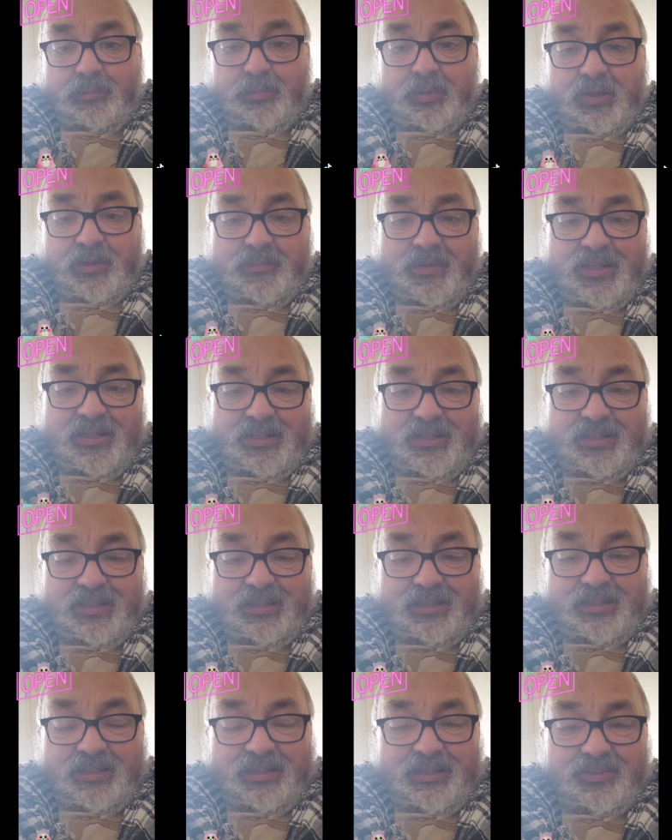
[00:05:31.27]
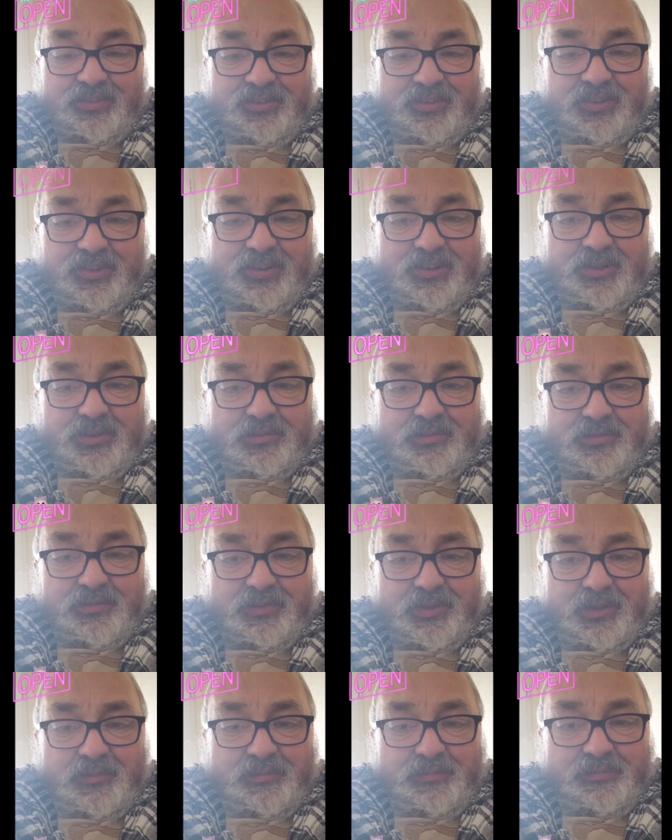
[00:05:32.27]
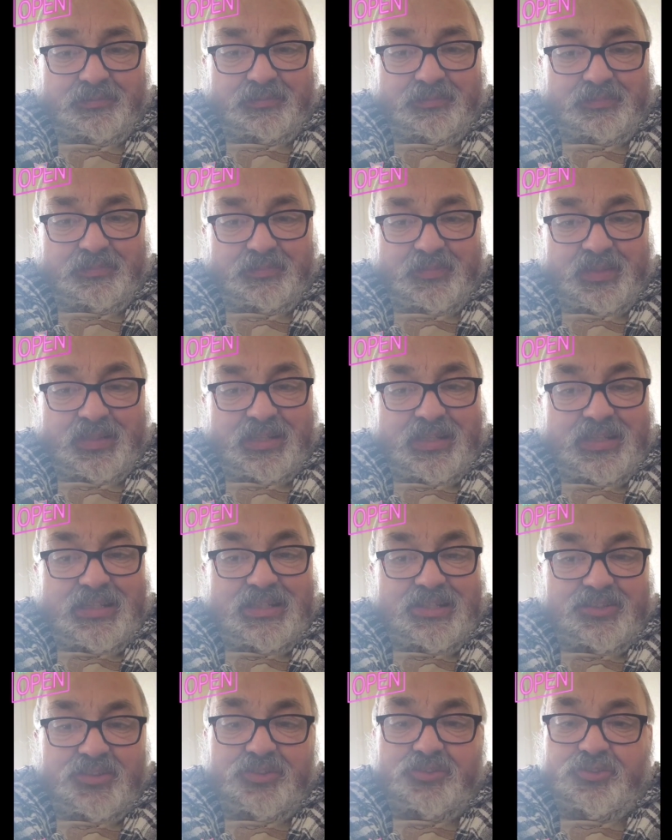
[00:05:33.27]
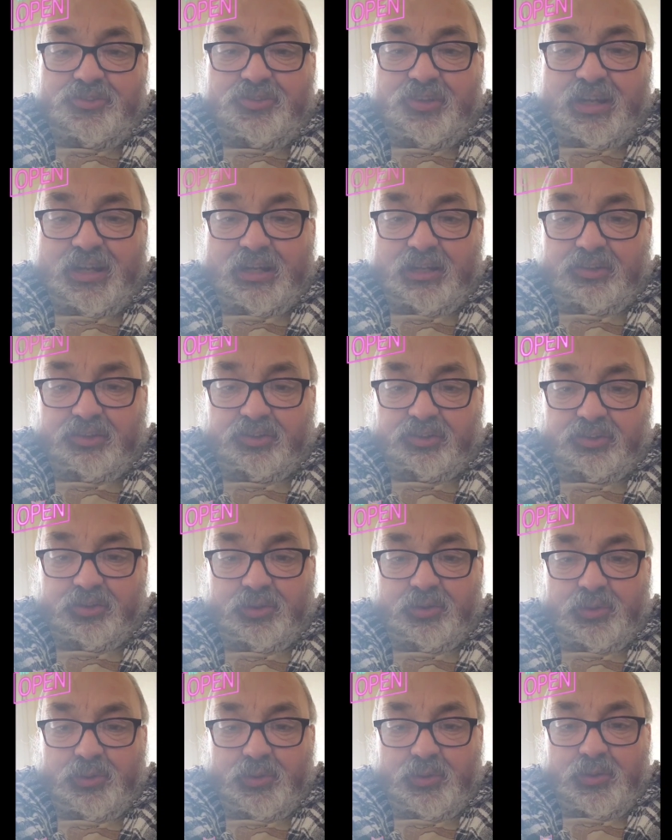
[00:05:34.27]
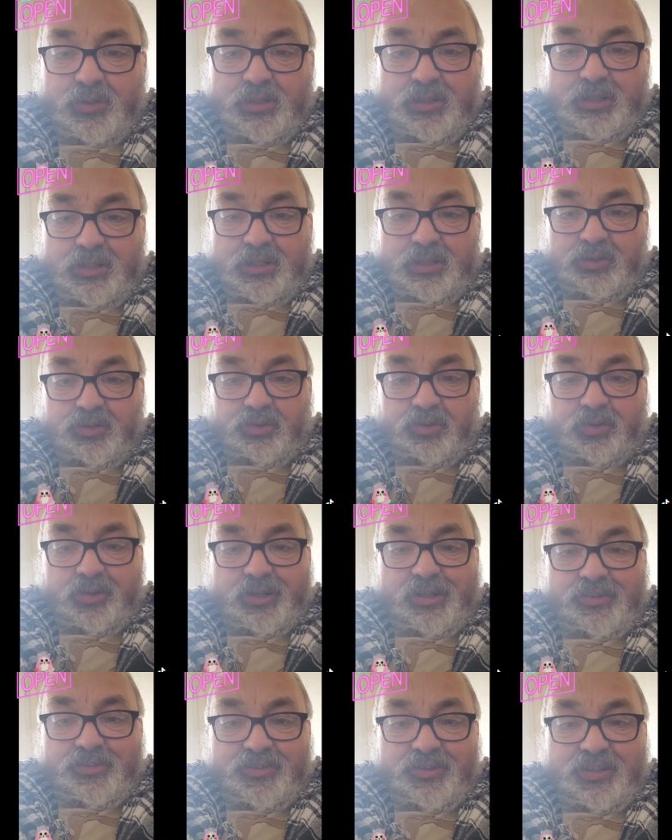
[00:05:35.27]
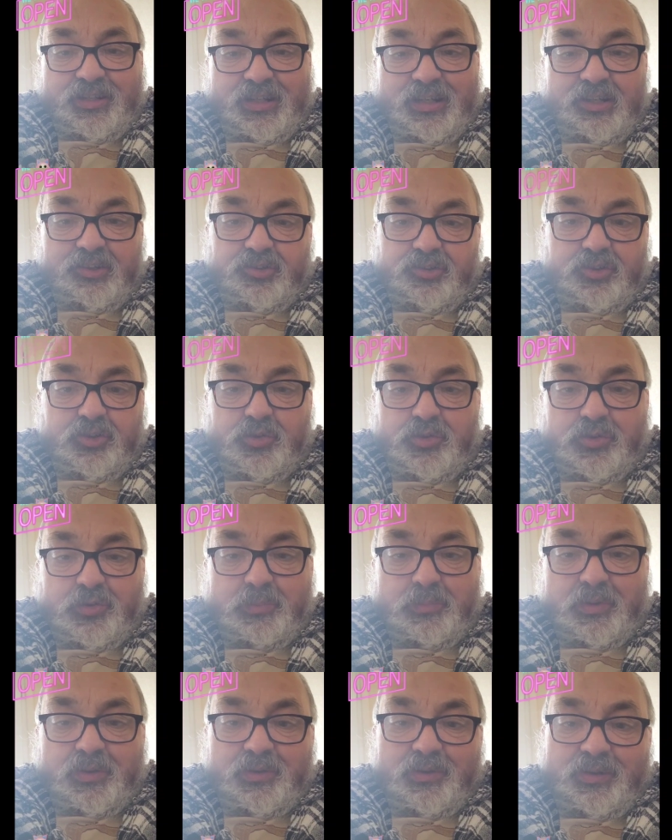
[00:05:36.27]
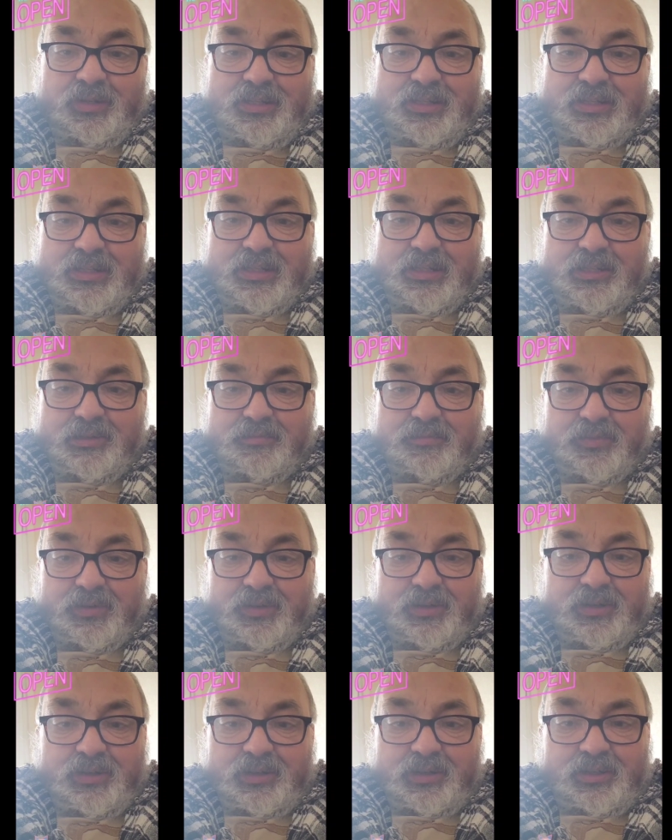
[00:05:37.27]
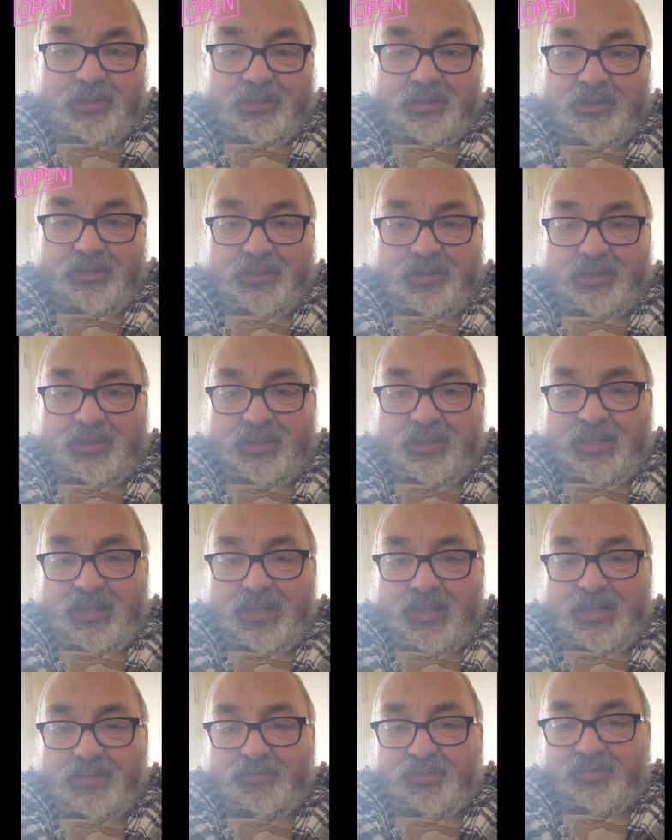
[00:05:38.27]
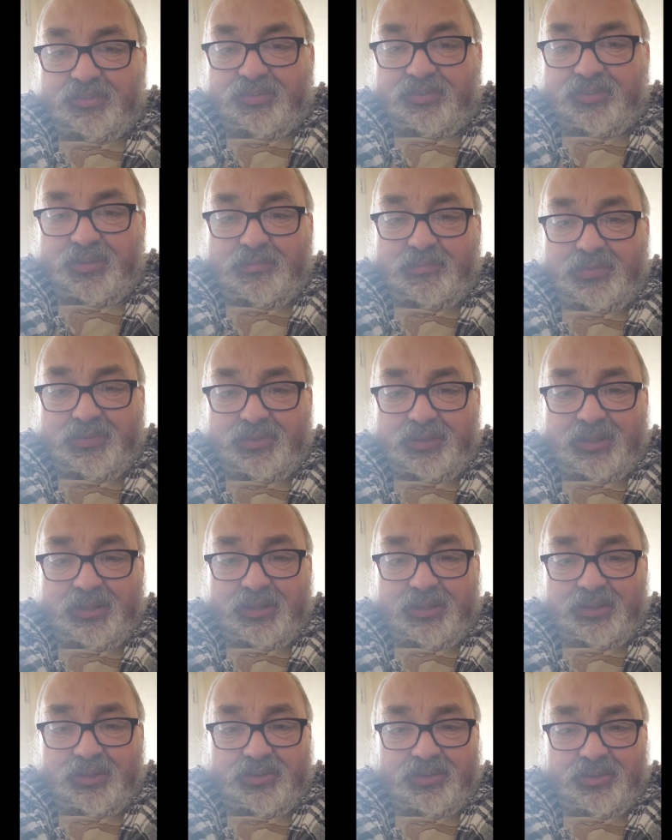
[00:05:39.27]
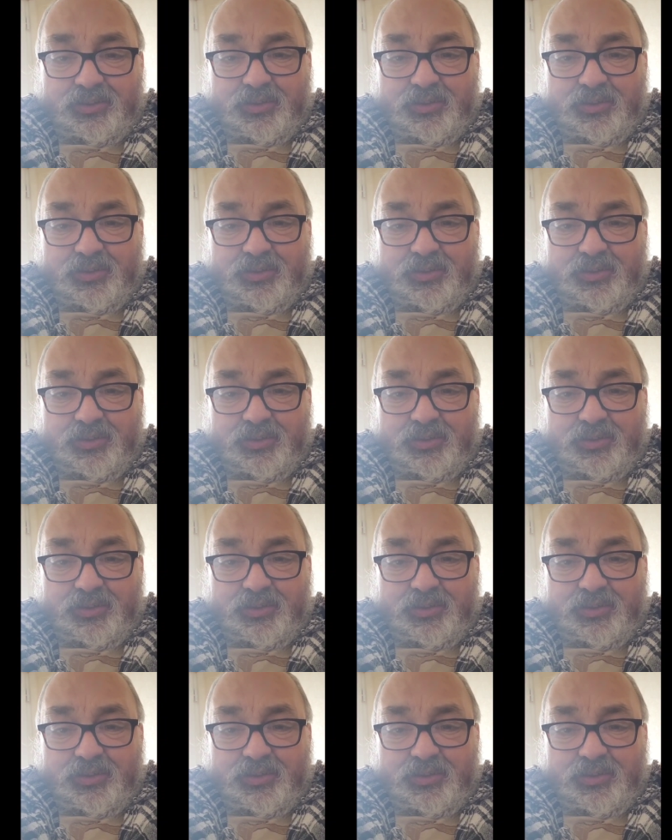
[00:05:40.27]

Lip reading: by making this kind of interjection or trying to get you to believe that they have something to